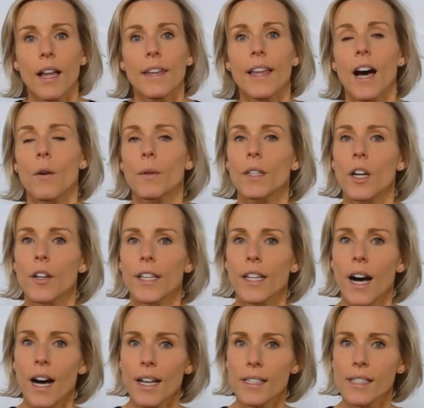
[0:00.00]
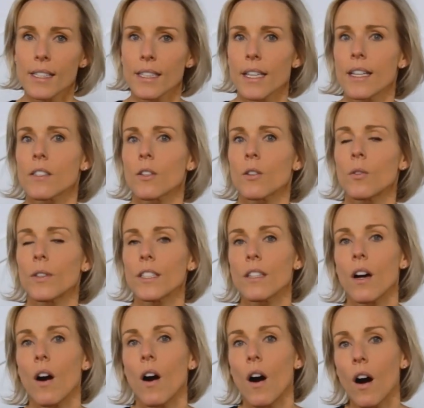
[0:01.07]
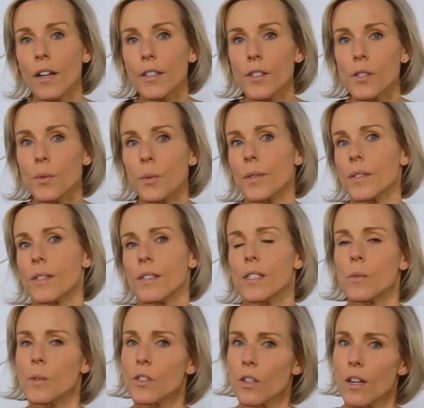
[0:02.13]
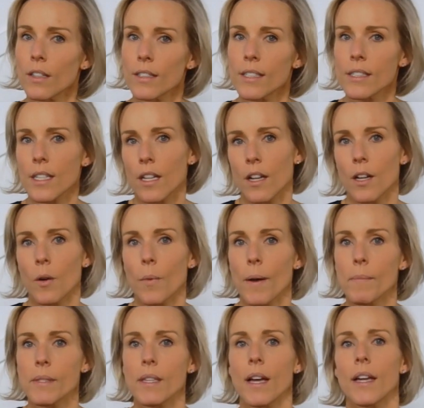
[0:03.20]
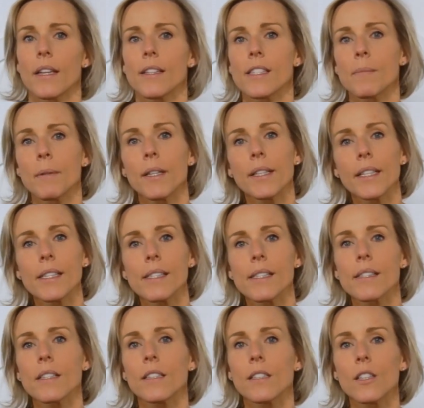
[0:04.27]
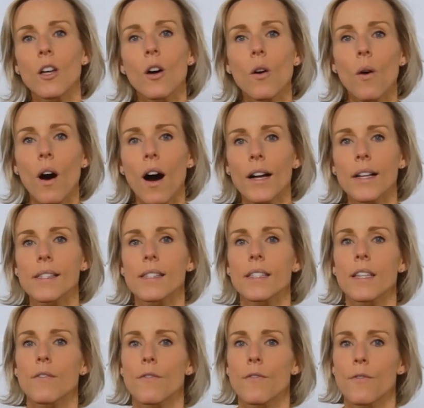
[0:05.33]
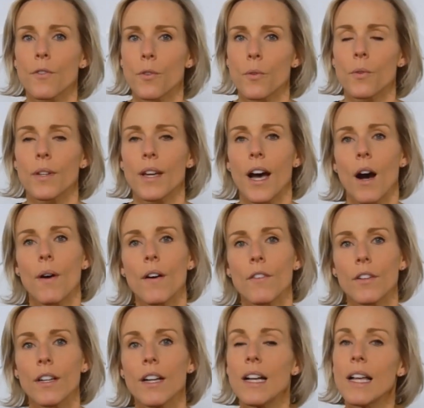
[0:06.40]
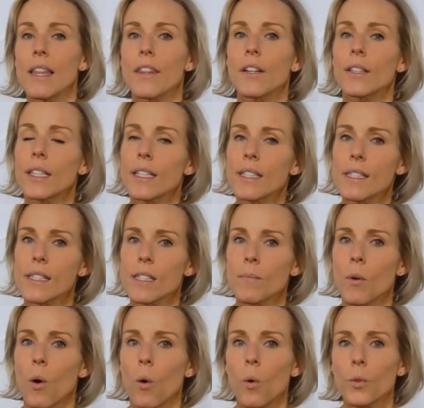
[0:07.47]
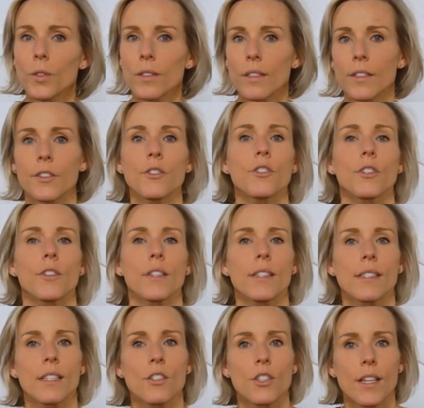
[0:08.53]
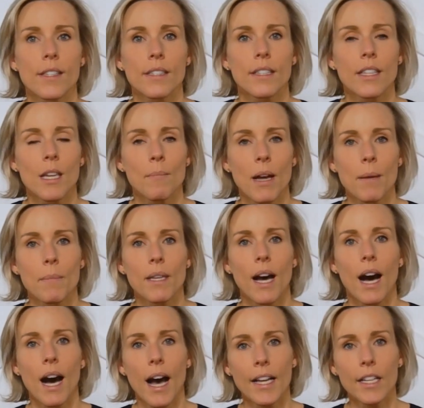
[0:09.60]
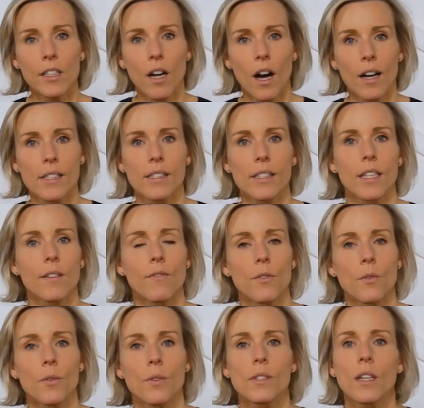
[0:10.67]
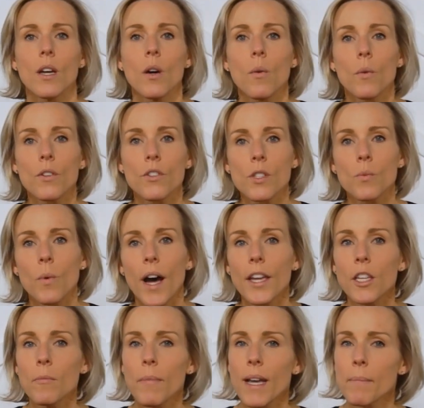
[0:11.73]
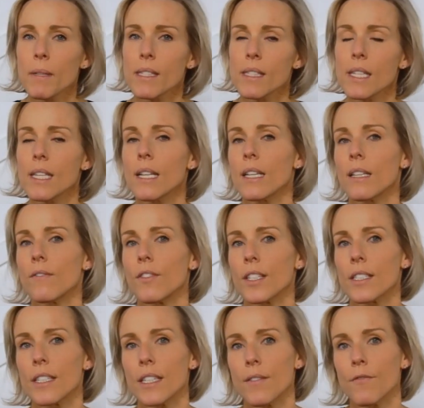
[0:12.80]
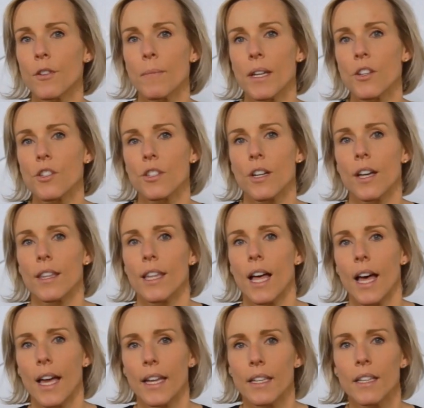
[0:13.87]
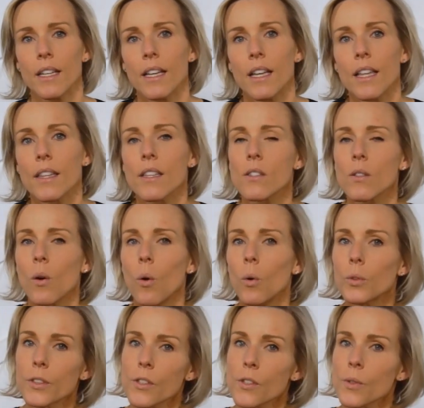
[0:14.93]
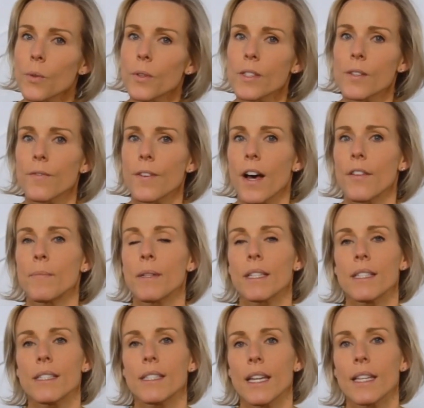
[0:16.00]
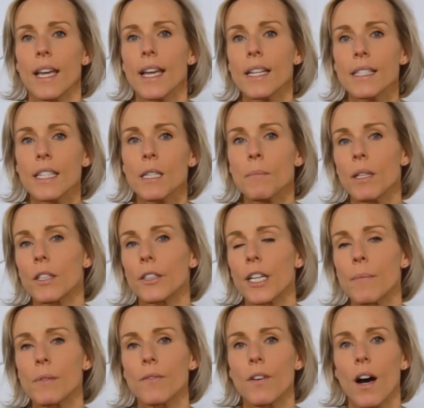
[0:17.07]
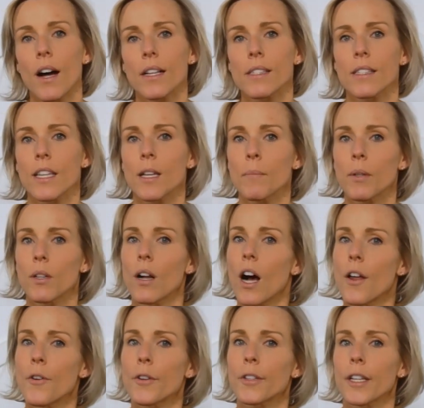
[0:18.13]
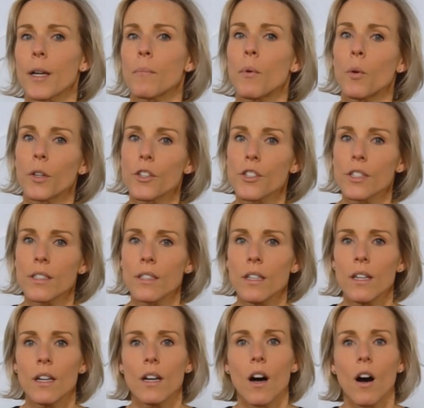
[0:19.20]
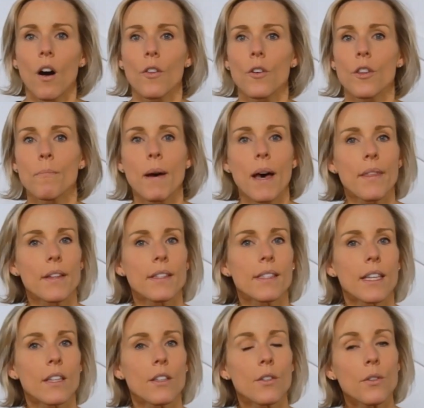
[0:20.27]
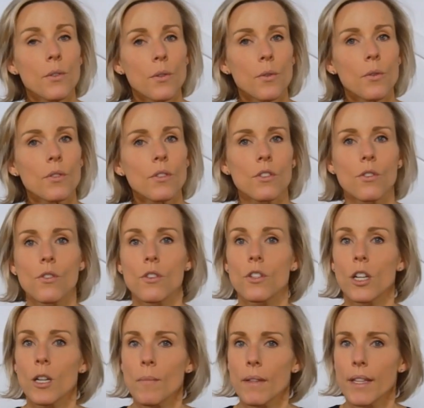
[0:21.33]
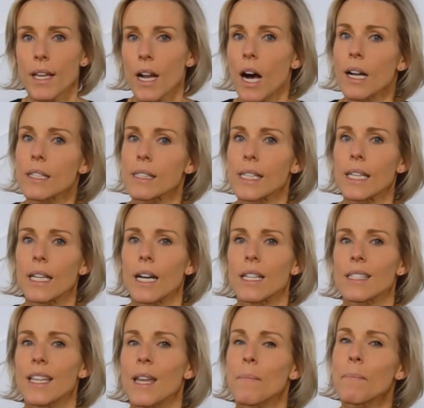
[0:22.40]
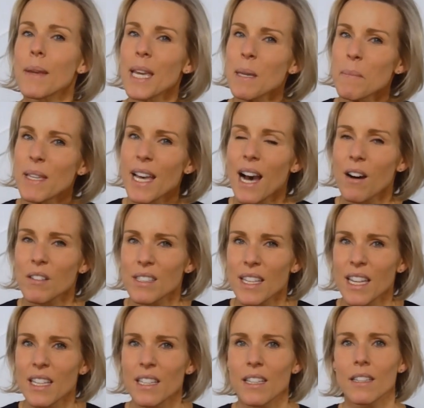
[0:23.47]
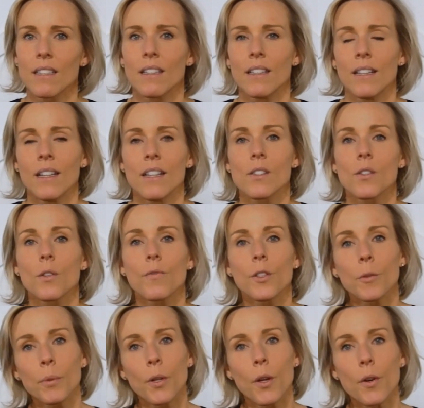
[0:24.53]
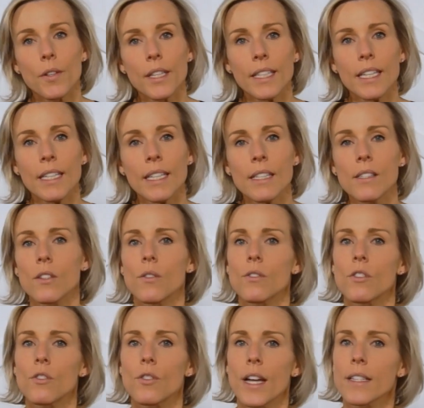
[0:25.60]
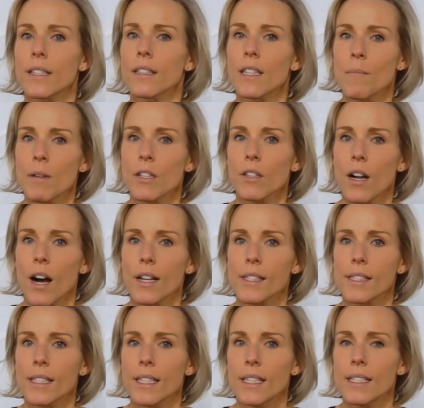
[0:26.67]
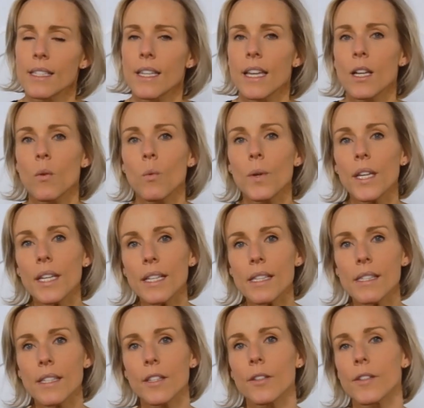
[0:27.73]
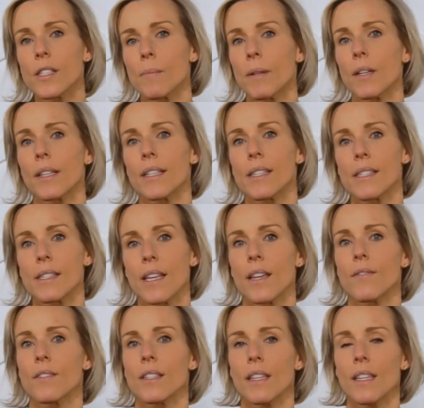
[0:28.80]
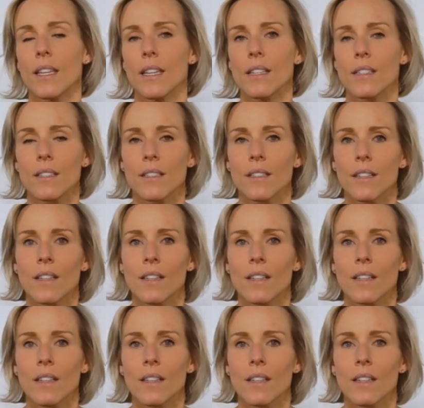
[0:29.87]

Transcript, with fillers: Now, regarding oxalates, according to our sources, which are listed on our website, asparagus is a low oxalate food. However, there is some older literature that suggests that they might be higher oxalate foods, which is why you might be seeing conflicting information online. This older source found them to contain 18 milligrams of oxalate per 100 gram portion, although the methods they used to determine that oxalate content may be outdated. So if you're prone to kidney stones and trying to limit your oxalate intake, we consider asparagus safe to eat.